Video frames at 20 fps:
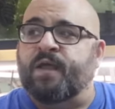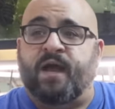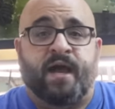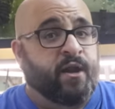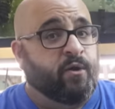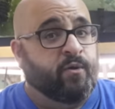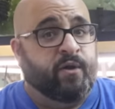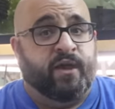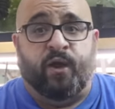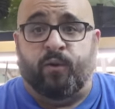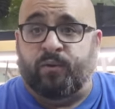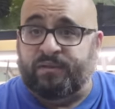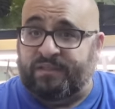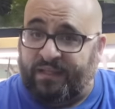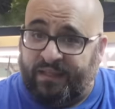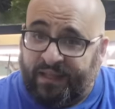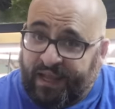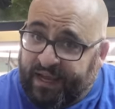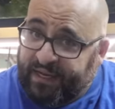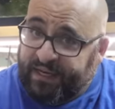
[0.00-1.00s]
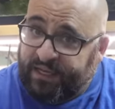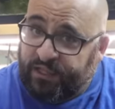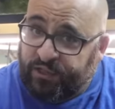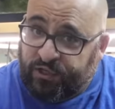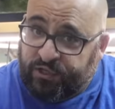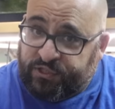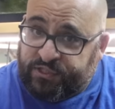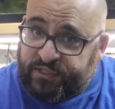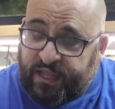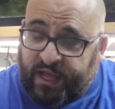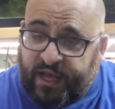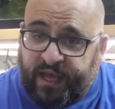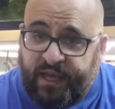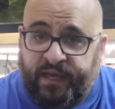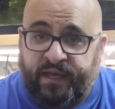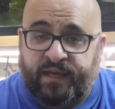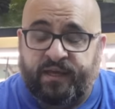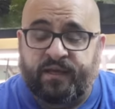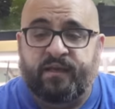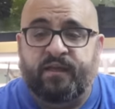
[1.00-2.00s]
I don't care what the lighting looks
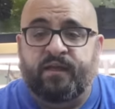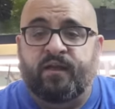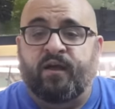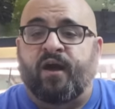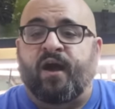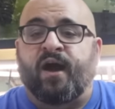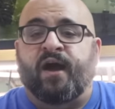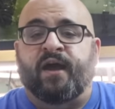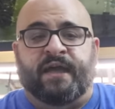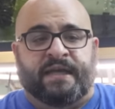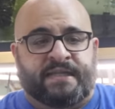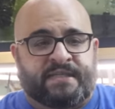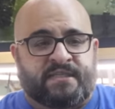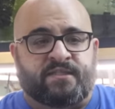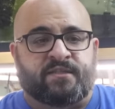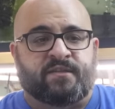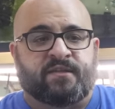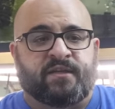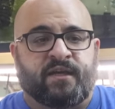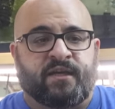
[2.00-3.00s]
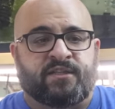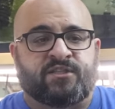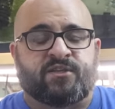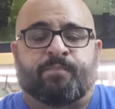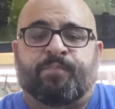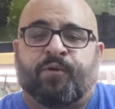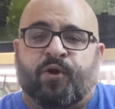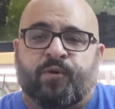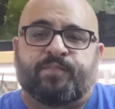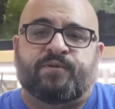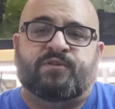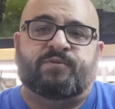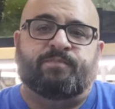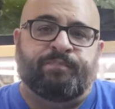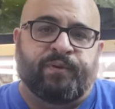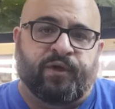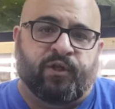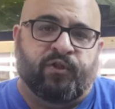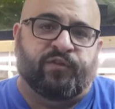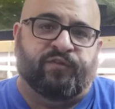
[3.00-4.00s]
like. It's a
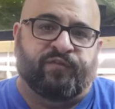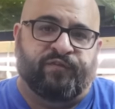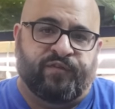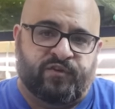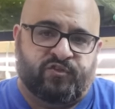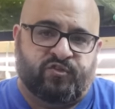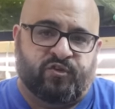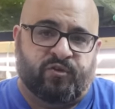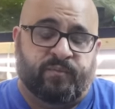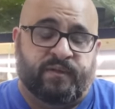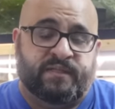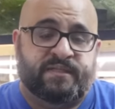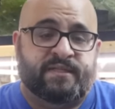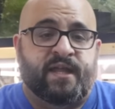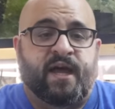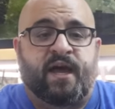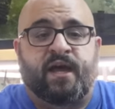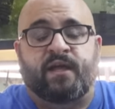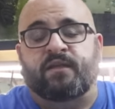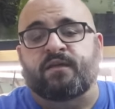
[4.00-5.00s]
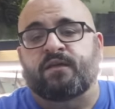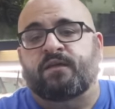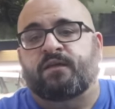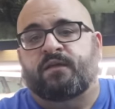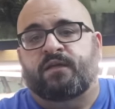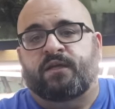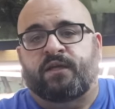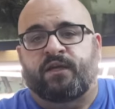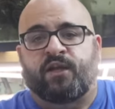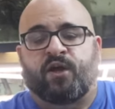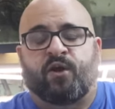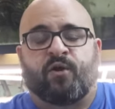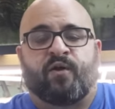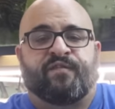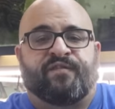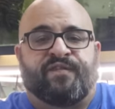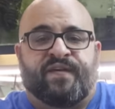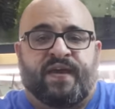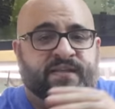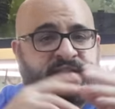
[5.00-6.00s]
purpose-built fish room. It's not, you know, a
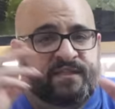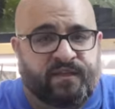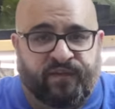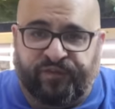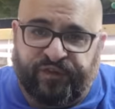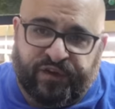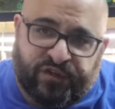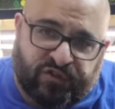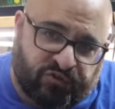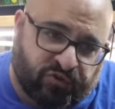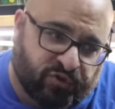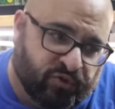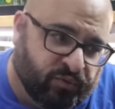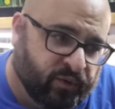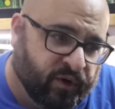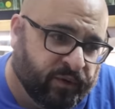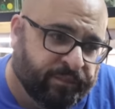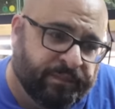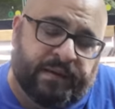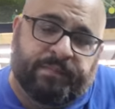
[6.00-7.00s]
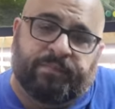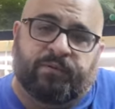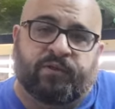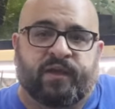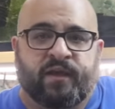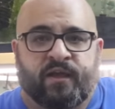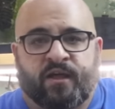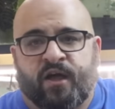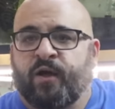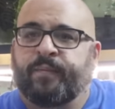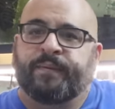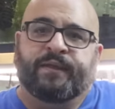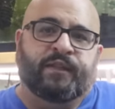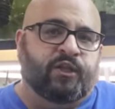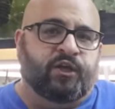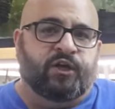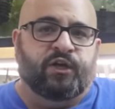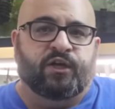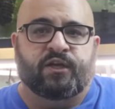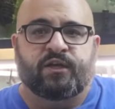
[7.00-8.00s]
fancy fish room where people can come and
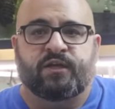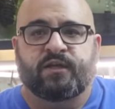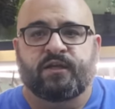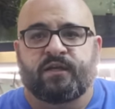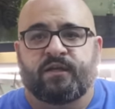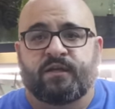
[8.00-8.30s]
look.